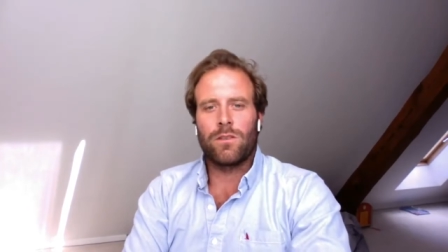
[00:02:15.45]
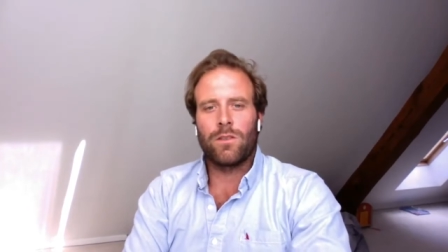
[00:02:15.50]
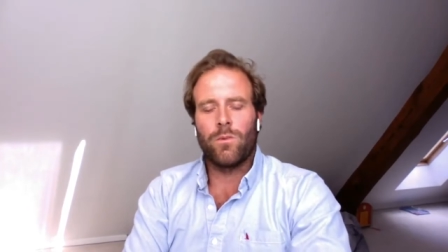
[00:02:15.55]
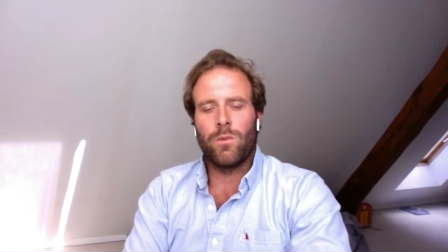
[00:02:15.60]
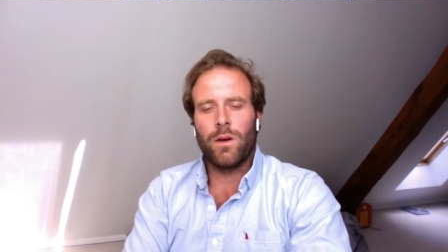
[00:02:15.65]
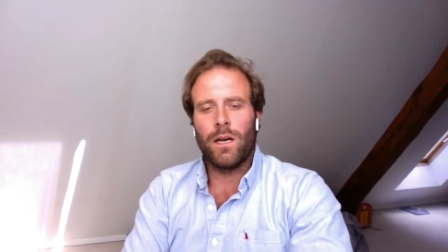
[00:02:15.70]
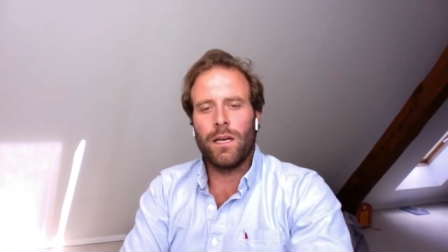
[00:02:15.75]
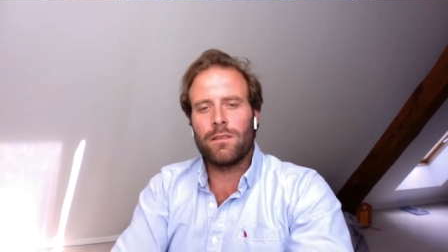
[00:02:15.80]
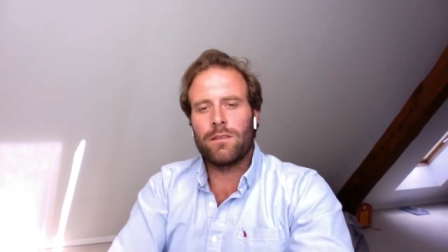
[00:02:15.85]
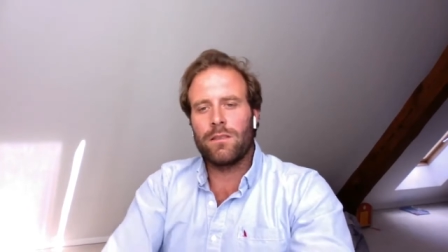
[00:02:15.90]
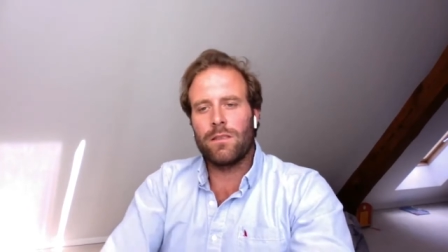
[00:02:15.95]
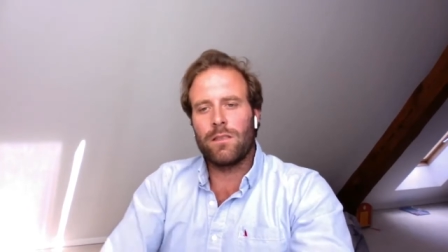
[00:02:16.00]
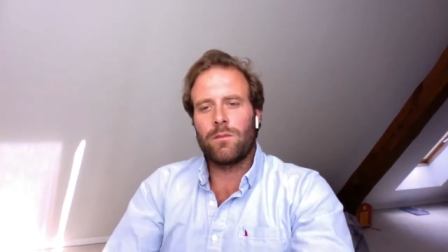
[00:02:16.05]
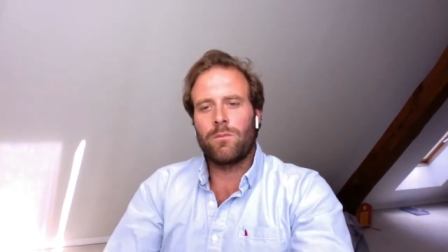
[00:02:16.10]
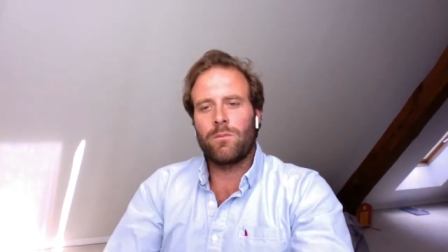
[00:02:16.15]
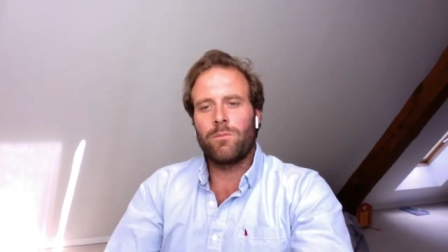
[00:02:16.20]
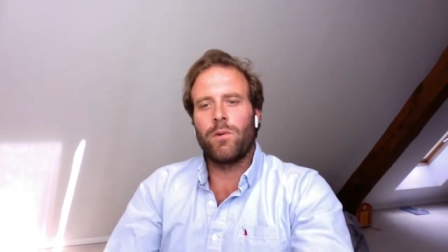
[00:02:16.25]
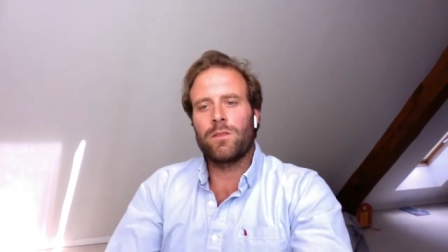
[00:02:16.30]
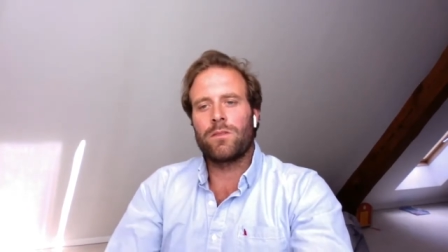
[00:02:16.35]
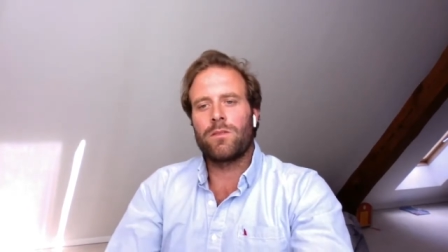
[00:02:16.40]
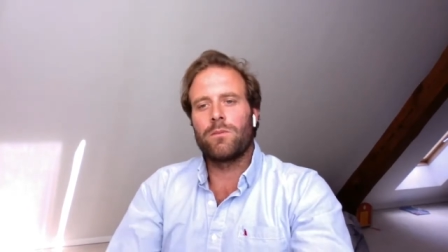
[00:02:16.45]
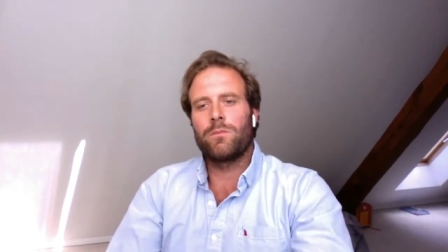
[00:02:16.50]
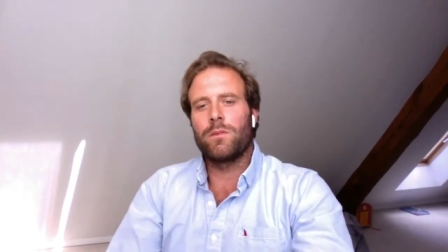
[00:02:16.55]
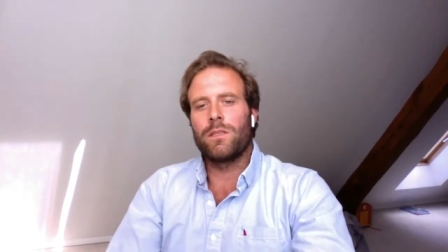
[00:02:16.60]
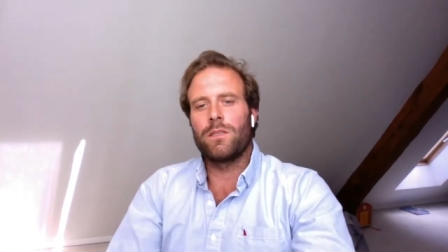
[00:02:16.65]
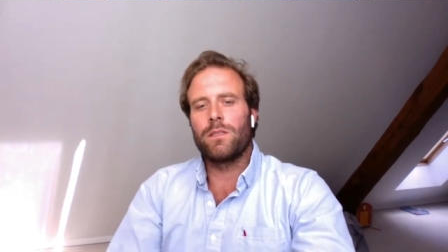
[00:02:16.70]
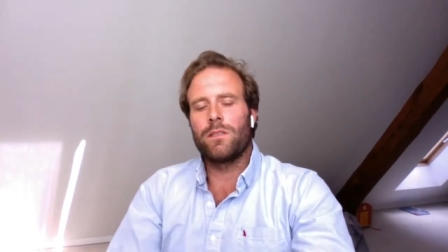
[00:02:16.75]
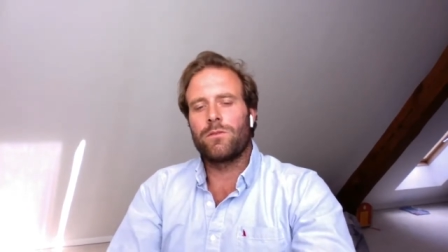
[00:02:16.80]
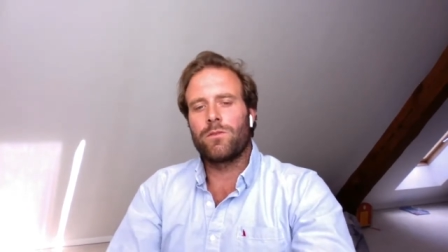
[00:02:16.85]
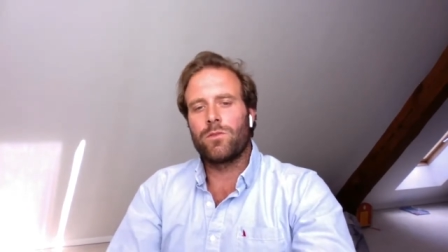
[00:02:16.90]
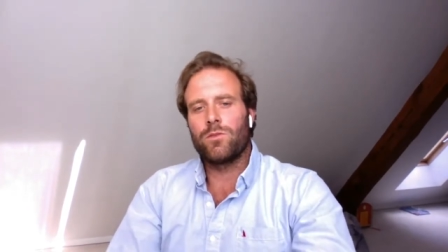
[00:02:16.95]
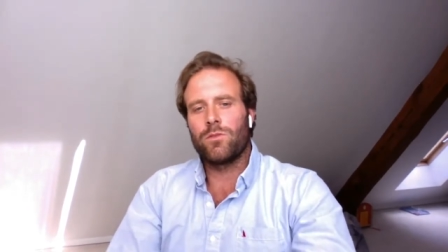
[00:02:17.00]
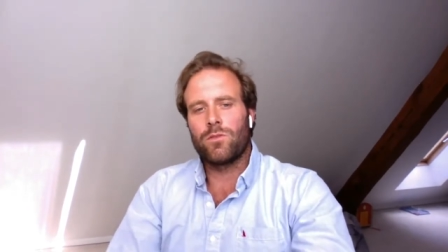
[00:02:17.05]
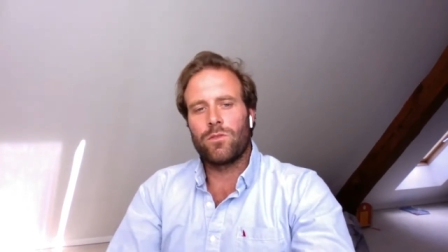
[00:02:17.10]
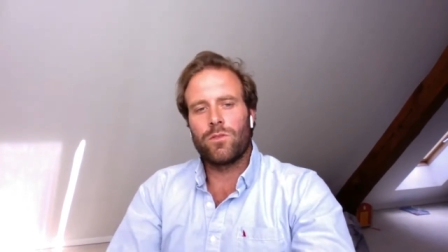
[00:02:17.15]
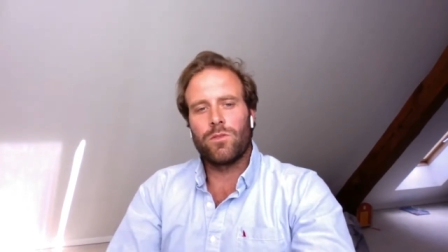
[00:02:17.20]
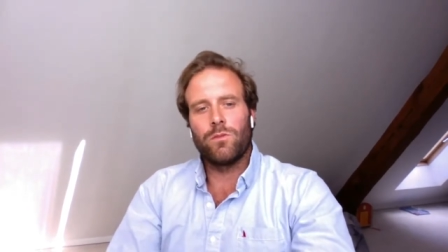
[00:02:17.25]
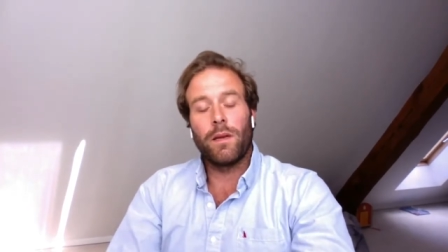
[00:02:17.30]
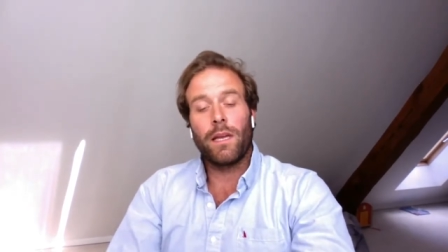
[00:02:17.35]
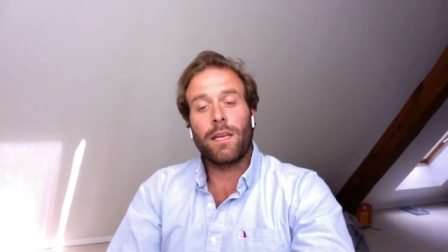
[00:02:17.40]
So why isn't it possible
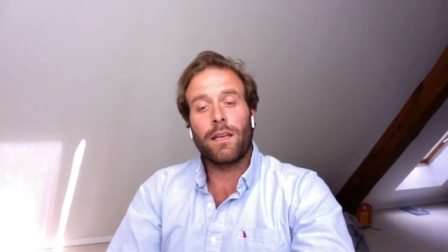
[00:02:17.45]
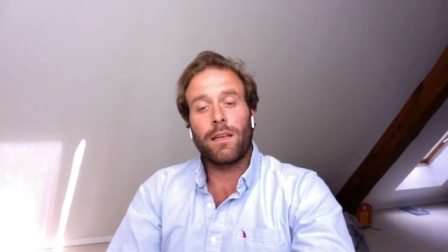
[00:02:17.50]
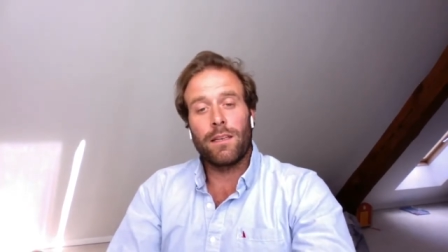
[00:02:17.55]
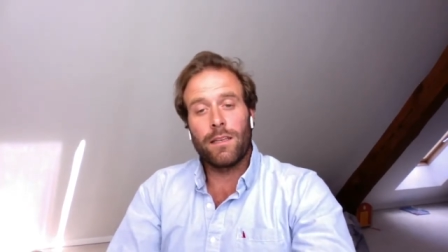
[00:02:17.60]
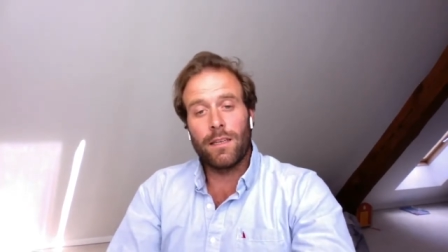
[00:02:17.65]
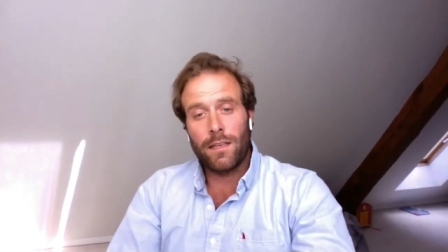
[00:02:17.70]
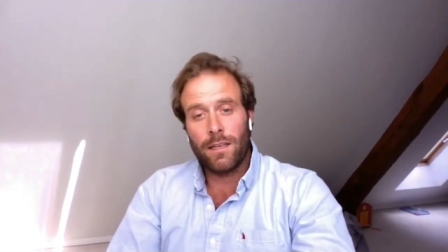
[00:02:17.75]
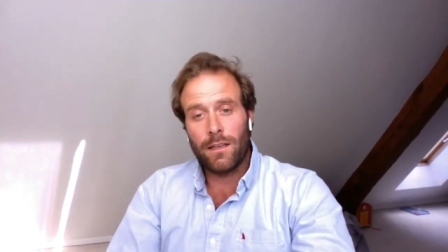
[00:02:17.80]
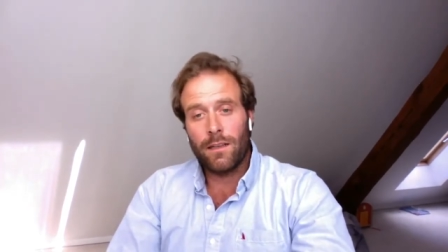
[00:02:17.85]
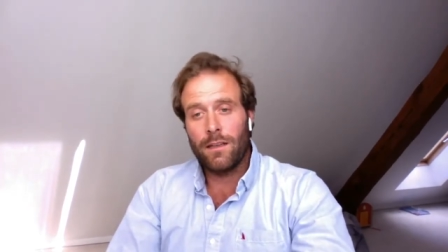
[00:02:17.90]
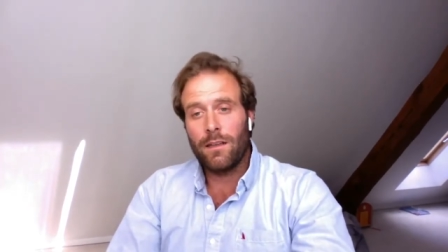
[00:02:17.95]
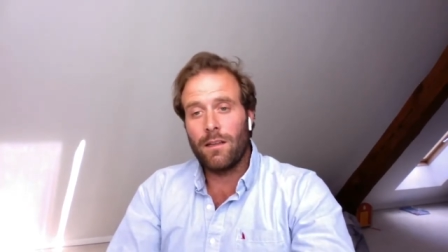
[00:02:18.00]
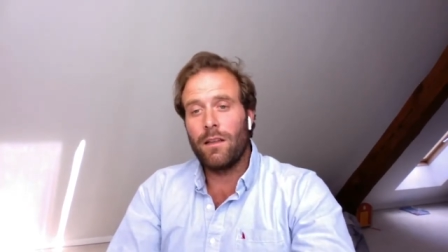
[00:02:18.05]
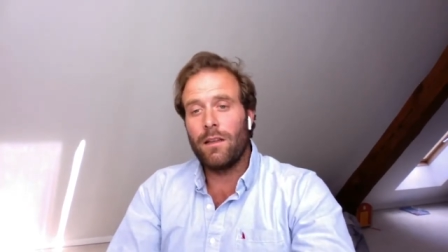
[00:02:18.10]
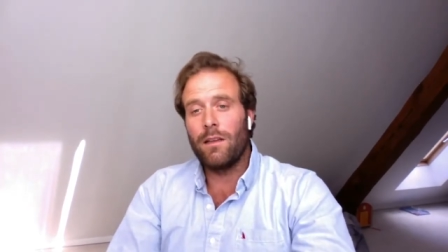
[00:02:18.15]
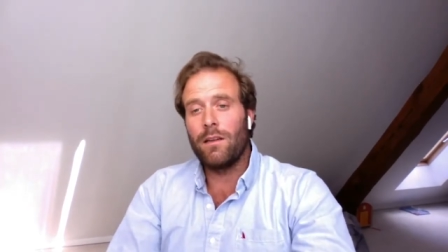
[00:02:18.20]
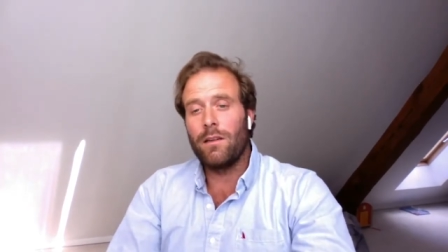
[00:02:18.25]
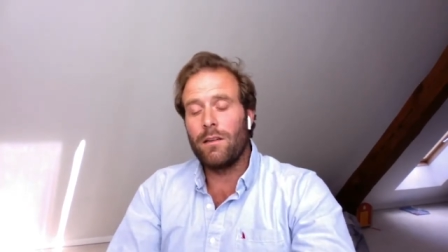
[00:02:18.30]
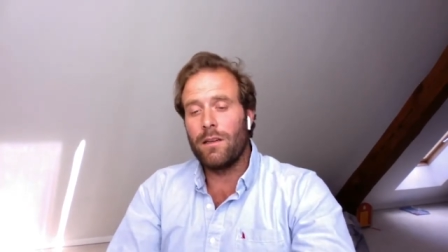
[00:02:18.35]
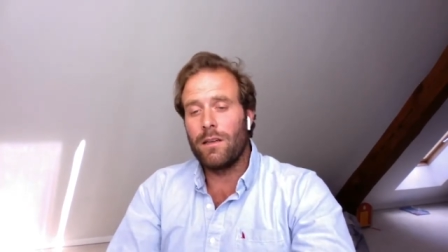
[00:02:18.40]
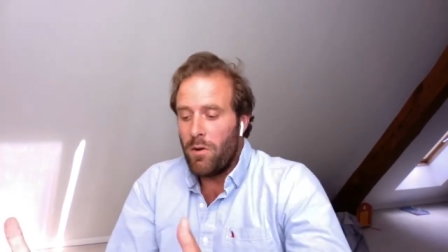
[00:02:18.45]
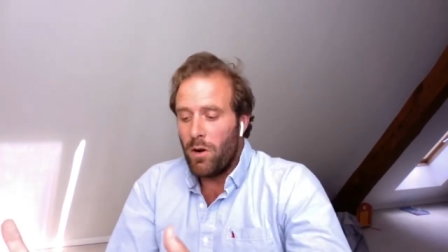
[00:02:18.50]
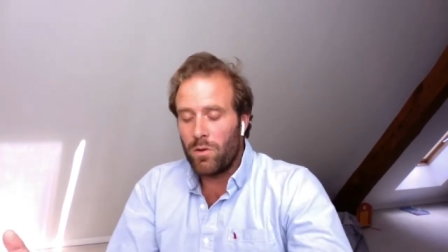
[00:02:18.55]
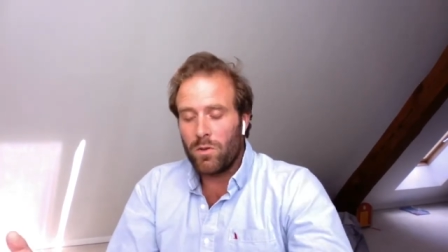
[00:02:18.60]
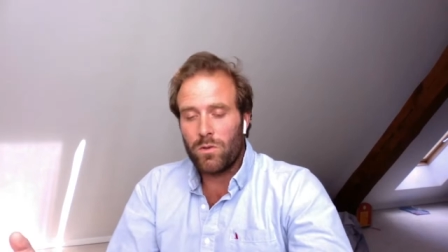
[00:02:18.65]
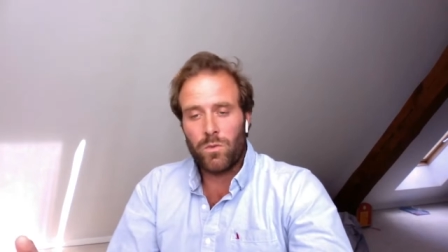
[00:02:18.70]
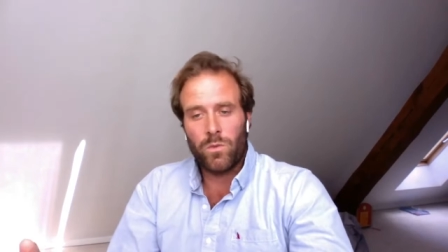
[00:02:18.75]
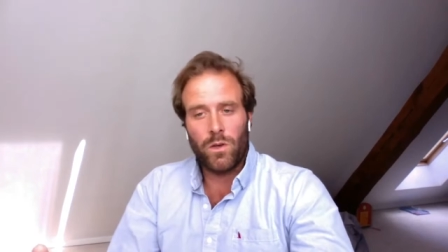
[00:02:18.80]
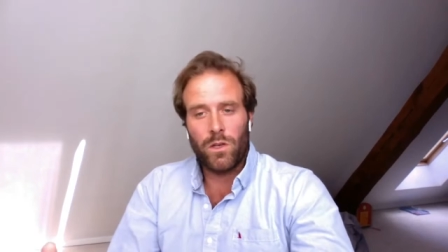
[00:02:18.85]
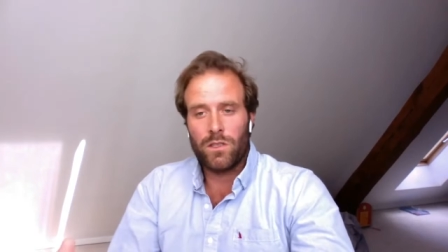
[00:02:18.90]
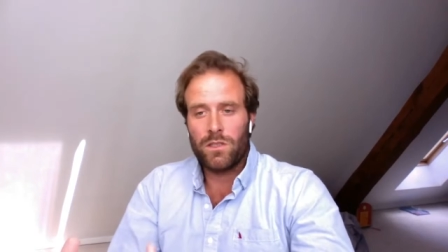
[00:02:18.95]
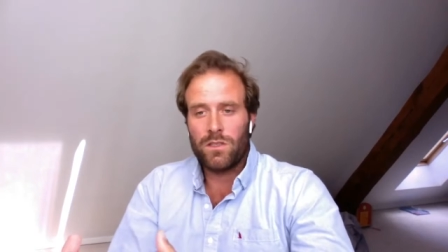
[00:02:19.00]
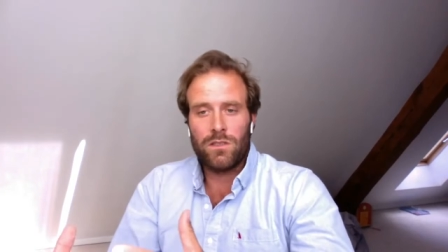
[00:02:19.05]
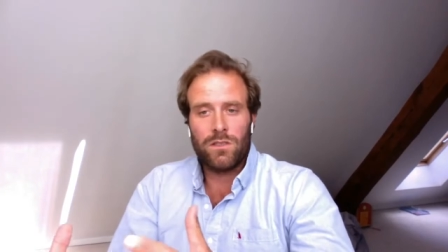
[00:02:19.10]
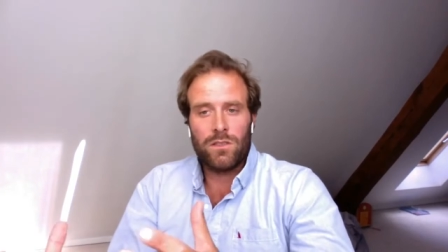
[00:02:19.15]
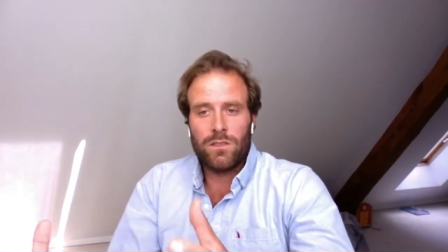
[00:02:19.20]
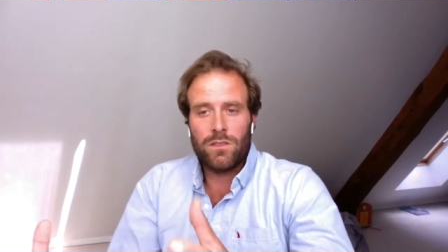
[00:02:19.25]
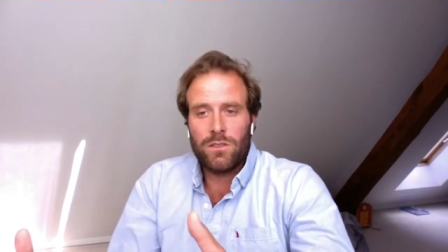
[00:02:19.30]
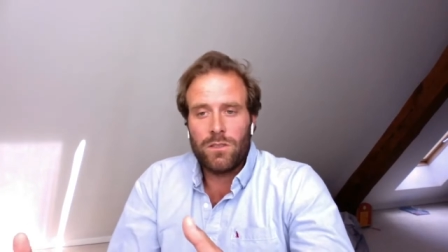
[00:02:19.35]
to make a little boat what is